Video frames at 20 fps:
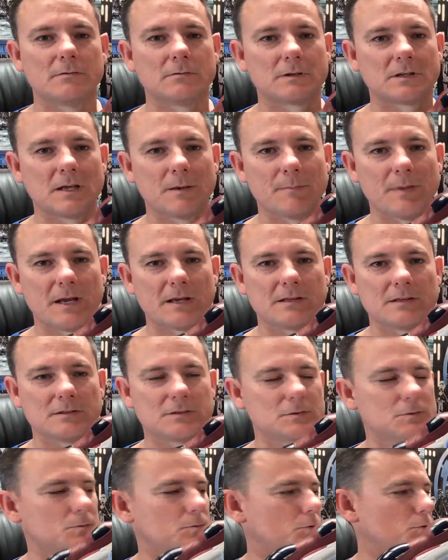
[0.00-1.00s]
I'll get back
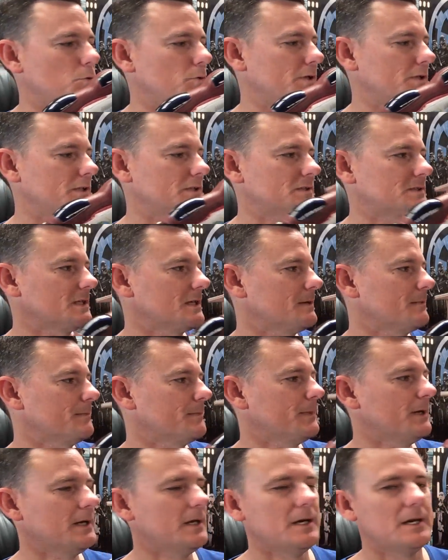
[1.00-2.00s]
into doing
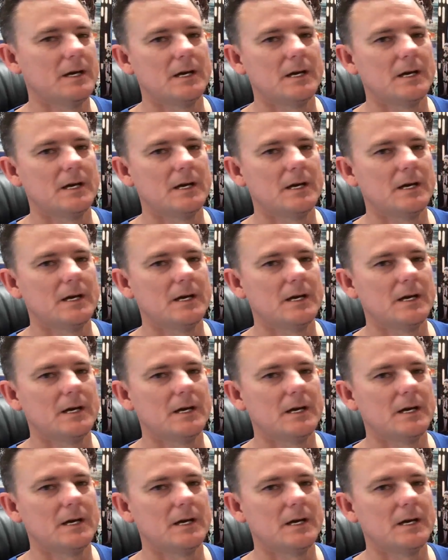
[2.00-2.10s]
some